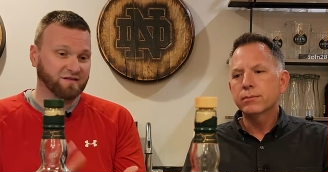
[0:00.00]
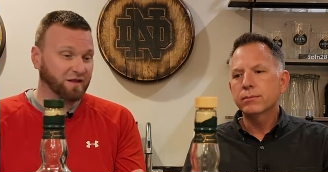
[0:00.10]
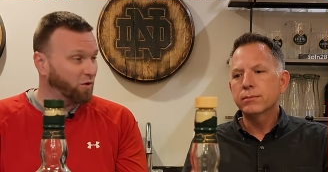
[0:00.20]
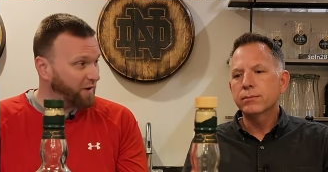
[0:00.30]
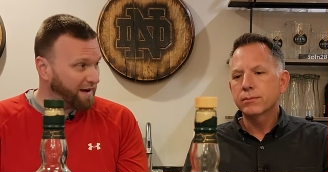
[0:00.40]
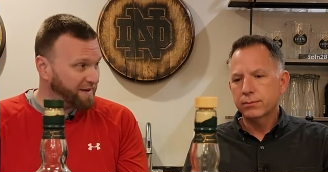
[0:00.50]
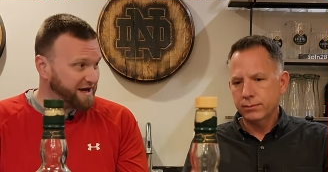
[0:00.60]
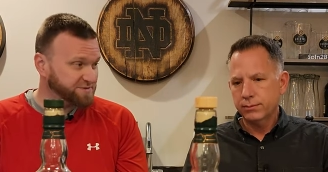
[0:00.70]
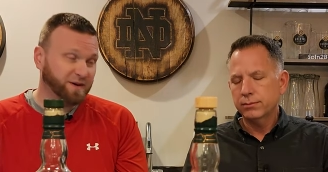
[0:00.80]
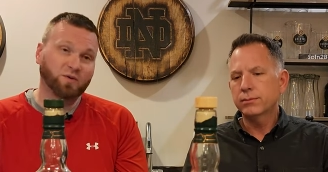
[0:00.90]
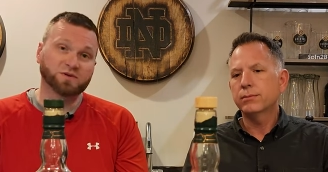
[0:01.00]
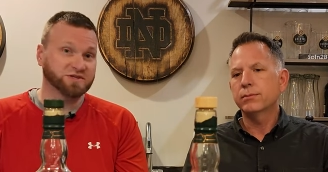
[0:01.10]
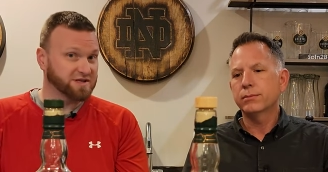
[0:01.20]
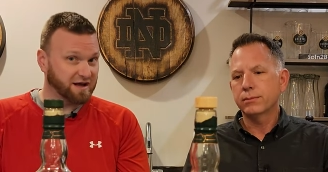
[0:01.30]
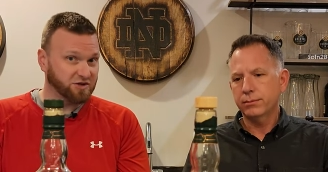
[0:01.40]
Speaker 1: a low rye mash bill,
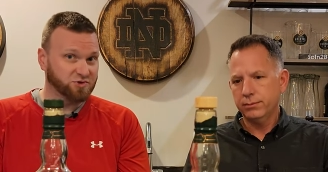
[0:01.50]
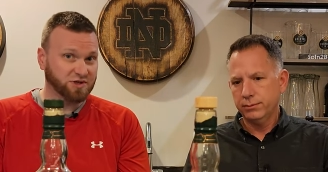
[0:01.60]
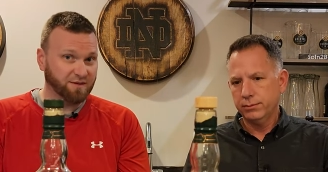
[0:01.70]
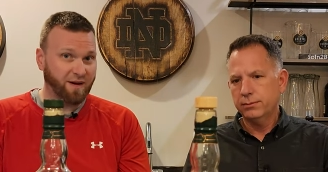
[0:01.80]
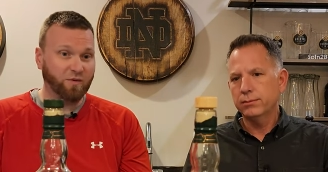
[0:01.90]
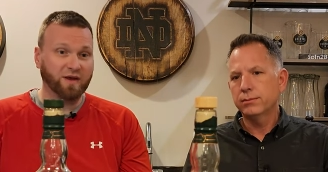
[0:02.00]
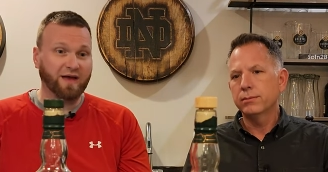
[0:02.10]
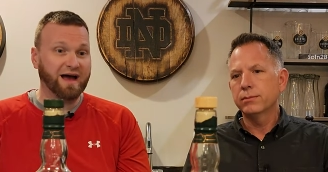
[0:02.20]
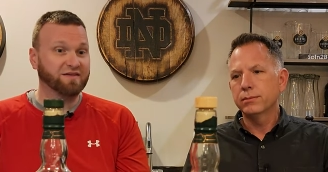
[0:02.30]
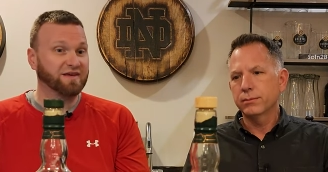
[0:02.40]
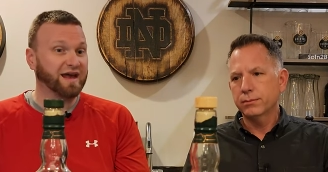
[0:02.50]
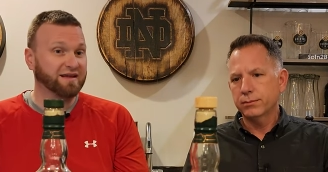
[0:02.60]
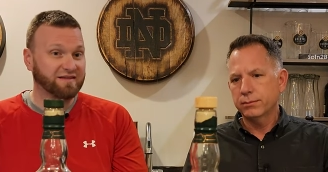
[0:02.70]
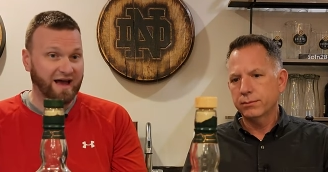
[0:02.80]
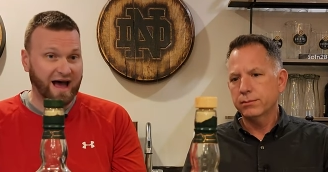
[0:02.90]
which is not usually in my wheelhouse, and
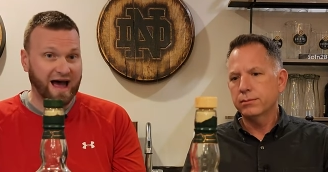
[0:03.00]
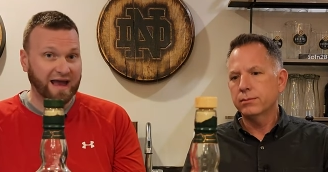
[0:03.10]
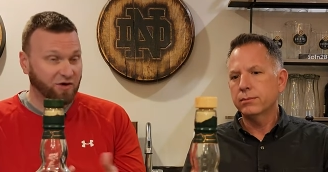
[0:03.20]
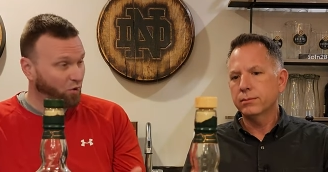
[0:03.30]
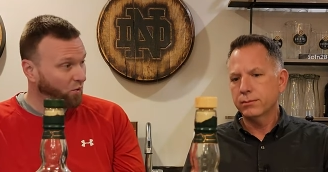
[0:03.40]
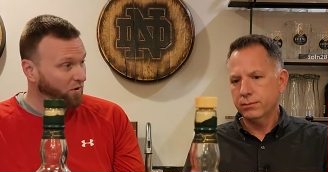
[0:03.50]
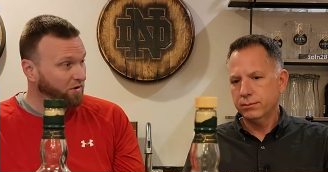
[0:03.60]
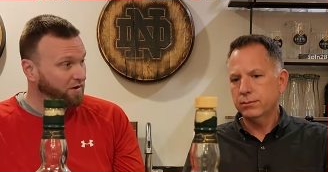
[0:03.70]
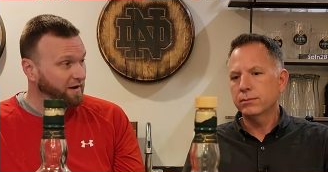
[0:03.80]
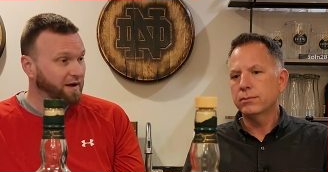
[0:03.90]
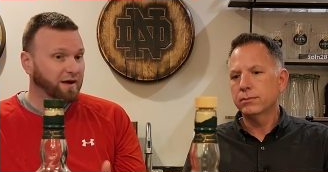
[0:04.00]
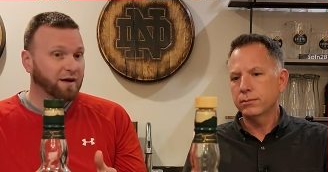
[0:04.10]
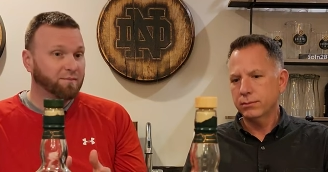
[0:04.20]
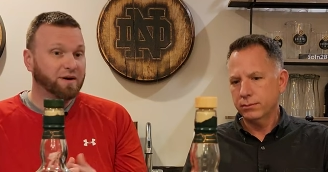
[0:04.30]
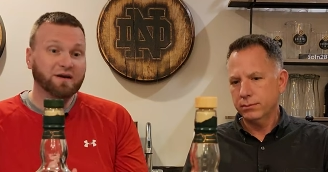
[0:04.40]
it's high corn,
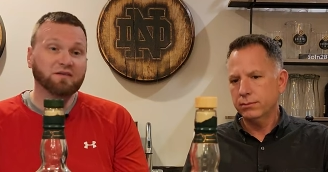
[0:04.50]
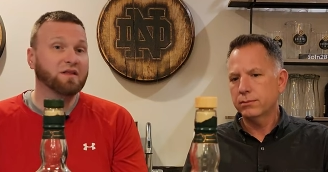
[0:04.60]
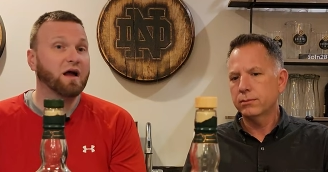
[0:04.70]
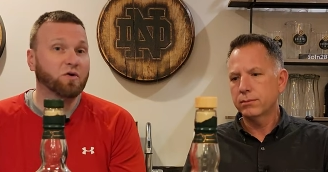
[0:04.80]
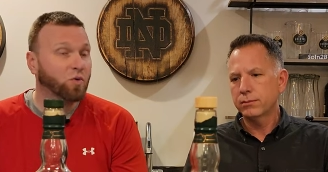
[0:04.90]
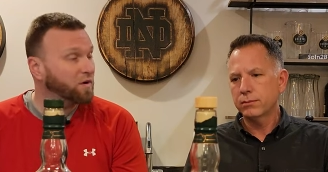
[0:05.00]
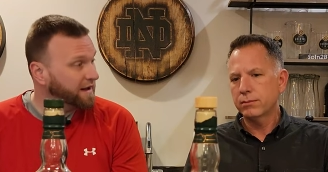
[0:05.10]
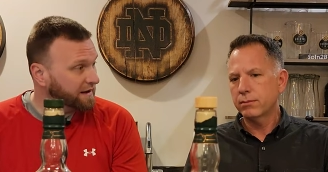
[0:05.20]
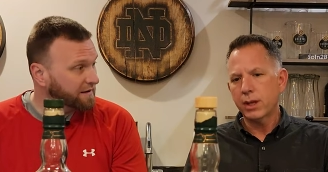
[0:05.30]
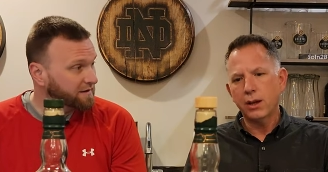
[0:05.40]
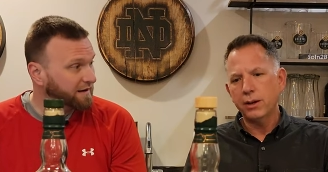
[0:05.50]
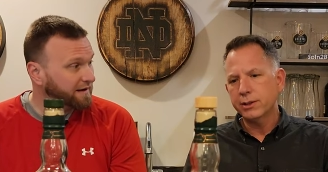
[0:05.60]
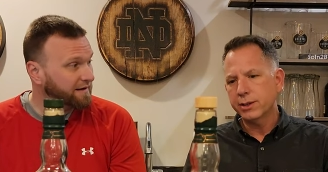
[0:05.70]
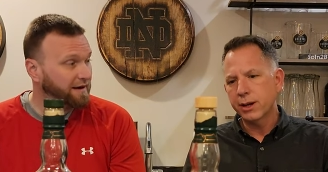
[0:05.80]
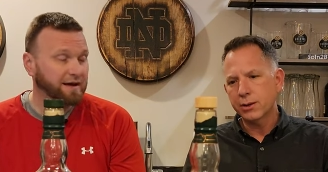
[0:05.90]
but it is not corny.
Speaker 2: It
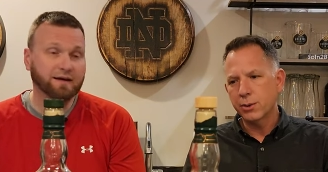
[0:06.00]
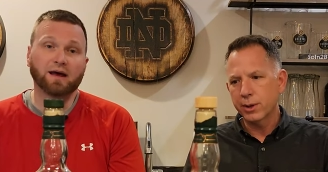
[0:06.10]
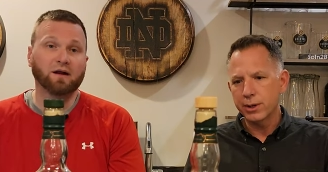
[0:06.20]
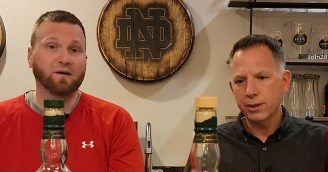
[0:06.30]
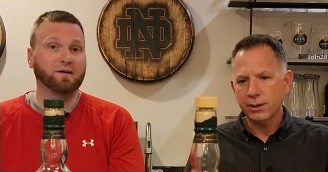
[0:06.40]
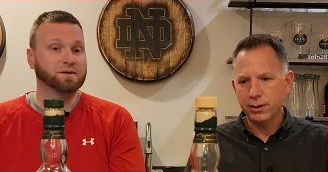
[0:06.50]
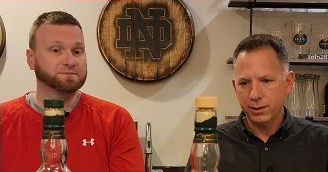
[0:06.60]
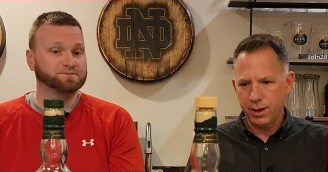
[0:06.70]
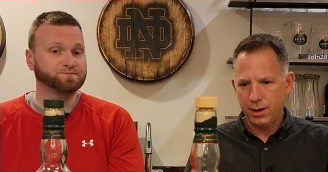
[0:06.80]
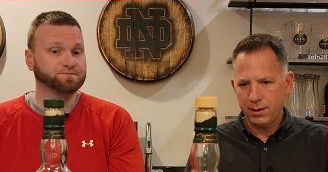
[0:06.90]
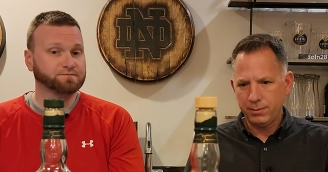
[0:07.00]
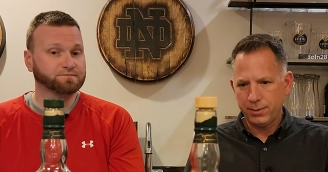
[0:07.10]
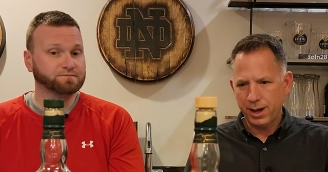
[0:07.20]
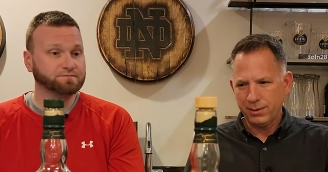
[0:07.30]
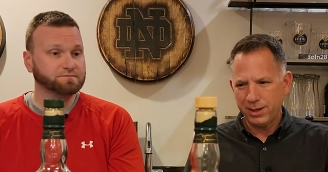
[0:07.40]
is not corny at all. Uh,
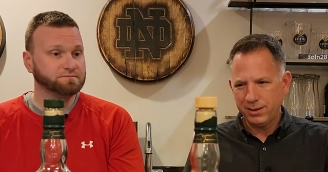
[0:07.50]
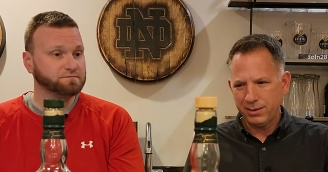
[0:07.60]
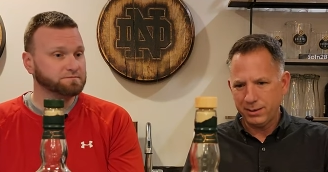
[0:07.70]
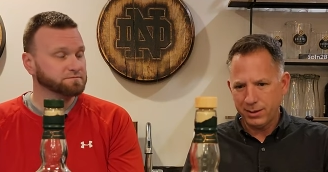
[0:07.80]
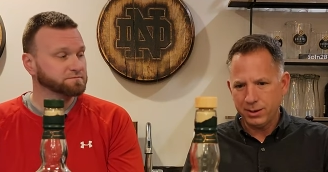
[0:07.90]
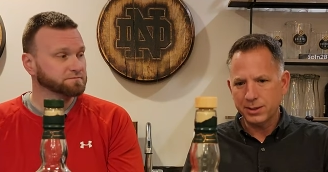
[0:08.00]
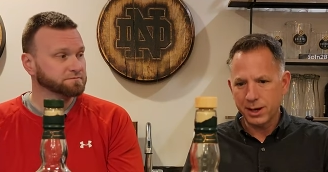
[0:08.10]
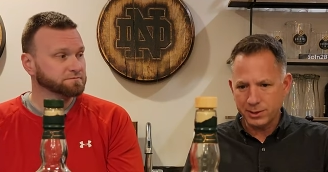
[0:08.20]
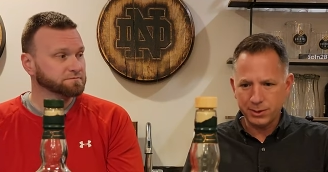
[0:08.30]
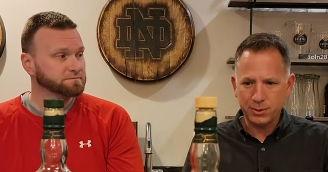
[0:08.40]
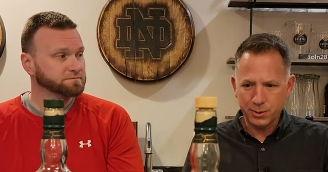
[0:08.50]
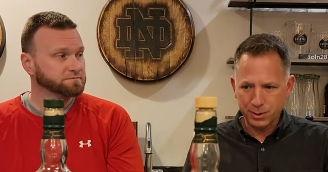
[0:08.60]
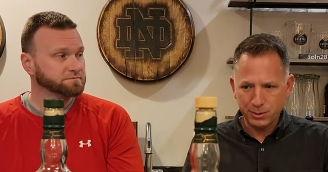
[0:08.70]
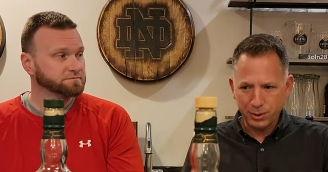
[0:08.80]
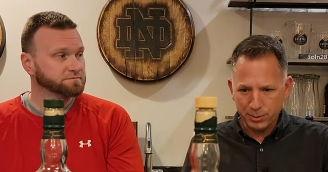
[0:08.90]
I, you can taste the
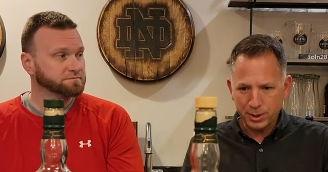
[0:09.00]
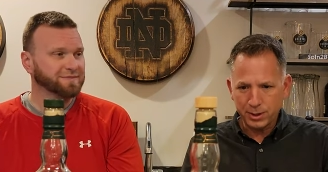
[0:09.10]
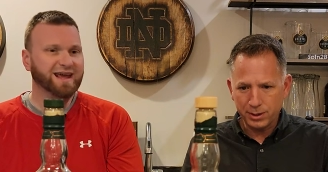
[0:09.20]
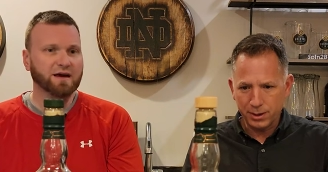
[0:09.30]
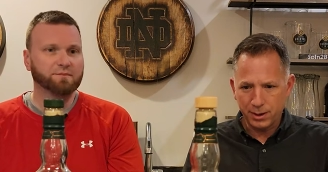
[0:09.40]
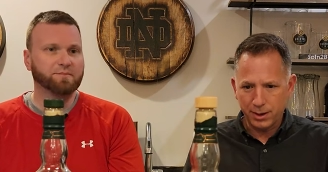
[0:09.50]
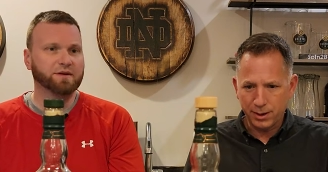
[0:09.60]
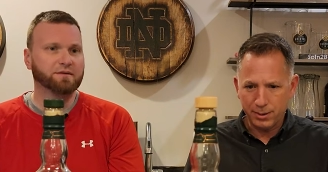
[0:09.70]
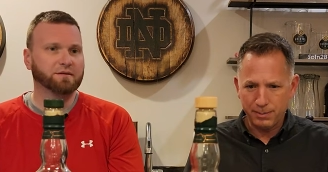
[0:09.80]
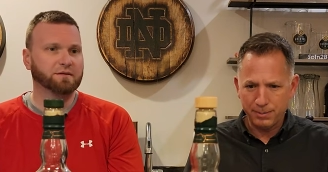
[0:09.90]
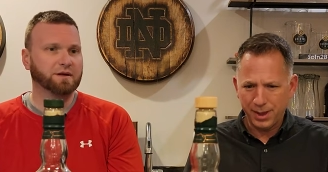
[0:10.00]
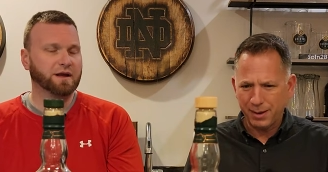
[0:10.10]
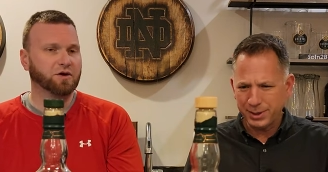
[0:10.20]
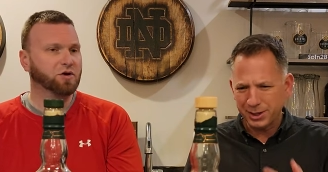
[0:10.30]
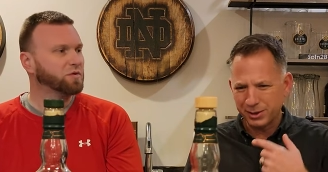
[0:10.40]
corn a little bit. Yeah, um,
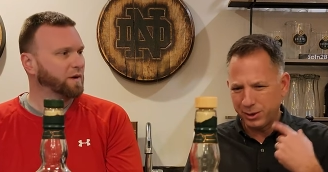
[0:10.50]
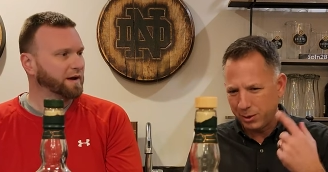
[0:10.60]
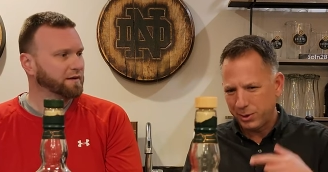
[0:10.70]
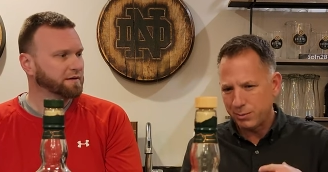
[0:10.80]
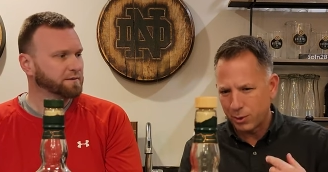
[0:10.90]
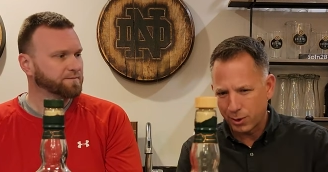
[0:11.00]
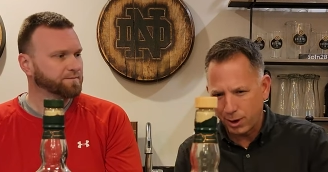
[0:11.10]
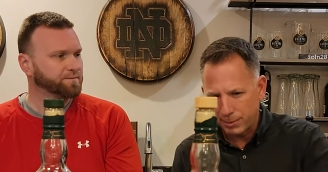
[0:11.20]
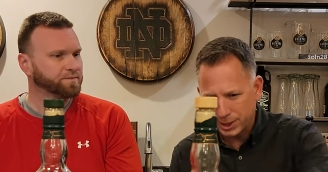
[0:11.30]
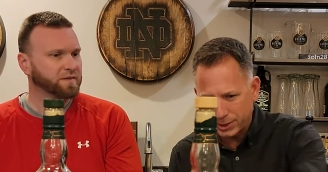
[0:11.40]
I'm a getting a little way. bit more on my